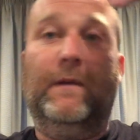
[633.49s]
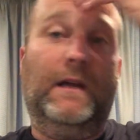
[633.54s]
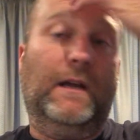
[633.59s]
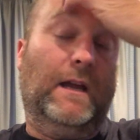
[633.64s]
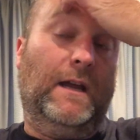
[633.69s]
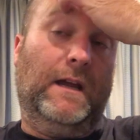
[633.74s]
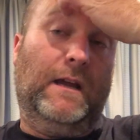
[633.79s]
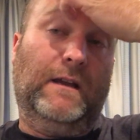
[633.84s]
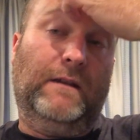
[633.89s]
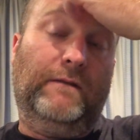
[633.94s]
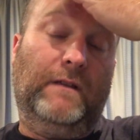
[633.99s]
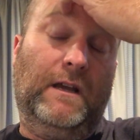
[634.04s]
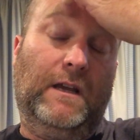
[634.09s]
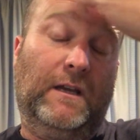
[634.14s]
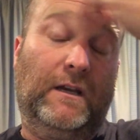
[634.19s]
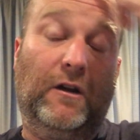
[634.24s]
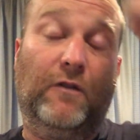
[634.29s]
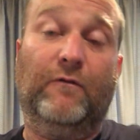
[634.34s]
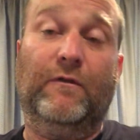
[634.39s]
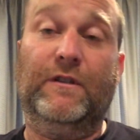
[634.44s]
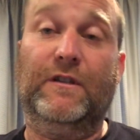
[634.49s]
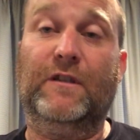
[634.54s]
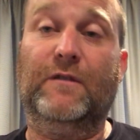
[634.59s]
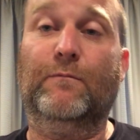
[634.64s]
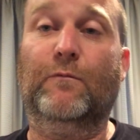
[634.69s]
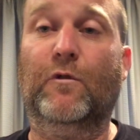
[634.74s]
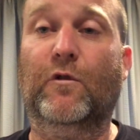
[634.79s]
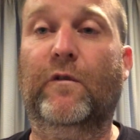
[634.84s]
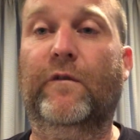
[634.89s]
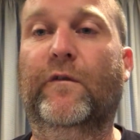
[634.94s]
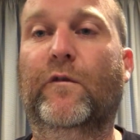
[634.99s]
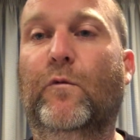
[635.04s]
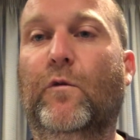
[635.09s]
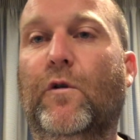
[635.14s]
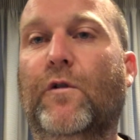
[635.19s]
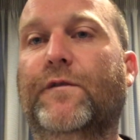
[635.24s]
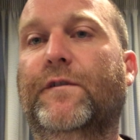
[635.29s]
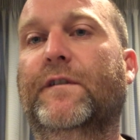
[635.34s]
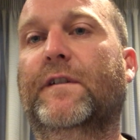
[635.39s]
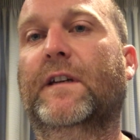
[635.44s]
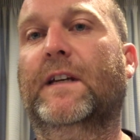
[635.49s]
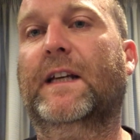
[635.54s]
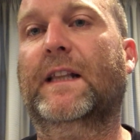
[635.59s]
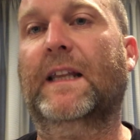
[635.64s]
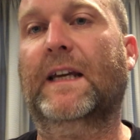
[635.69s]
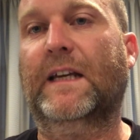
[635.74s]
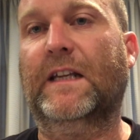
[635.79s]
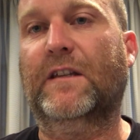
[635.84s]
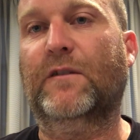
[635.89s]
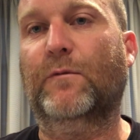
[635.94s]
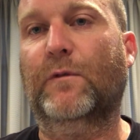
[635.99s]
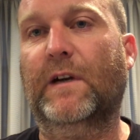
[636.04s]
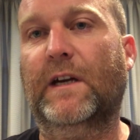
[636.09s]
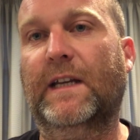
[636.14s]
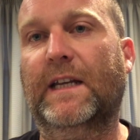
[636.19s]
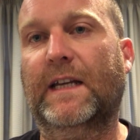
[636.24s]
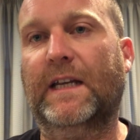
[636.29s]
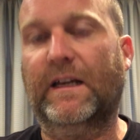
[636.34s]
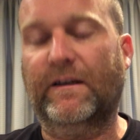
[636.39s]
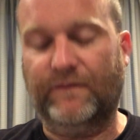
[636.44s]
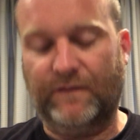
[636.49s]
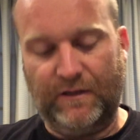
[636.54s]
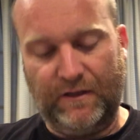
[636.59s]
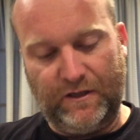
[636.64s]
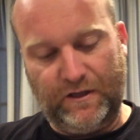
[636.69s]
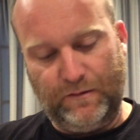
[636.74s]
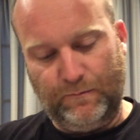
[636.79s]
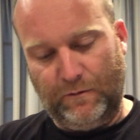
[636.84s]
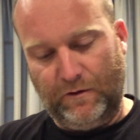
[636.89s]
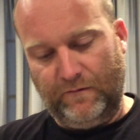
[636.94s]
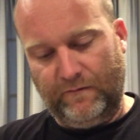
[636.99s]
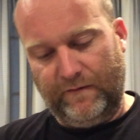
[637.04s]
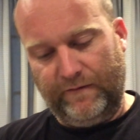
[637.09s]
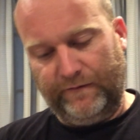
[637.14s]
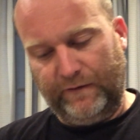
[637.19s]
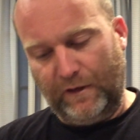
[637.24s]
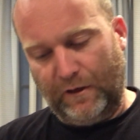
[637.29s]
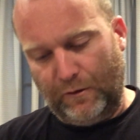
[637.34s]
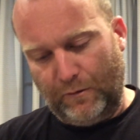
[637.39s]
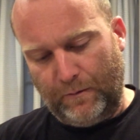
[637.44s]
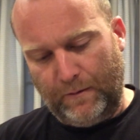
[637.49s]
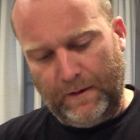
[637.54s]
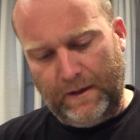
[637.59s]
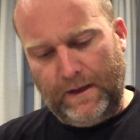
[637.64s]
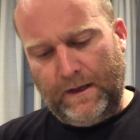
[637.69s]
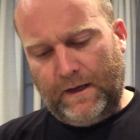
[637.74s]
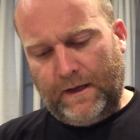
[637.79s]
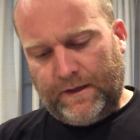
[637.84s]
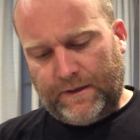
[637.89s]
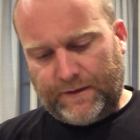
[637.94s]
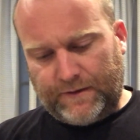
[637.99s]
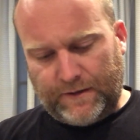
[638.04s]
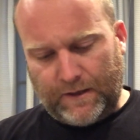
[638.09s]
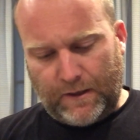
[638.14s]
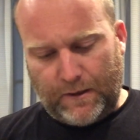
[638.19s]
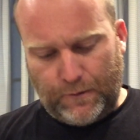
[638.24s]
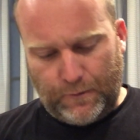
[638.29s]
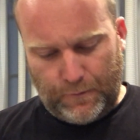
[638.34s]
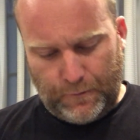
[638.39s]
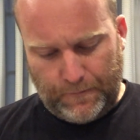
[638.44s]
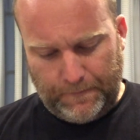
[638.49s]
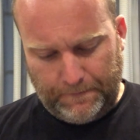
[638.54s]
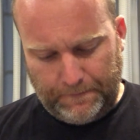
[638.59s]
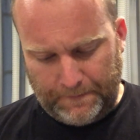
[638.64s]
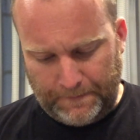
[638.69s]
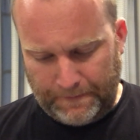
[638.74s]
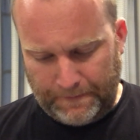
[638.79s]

it encourages more of the water to cling to it and it gives it a smoother flow. So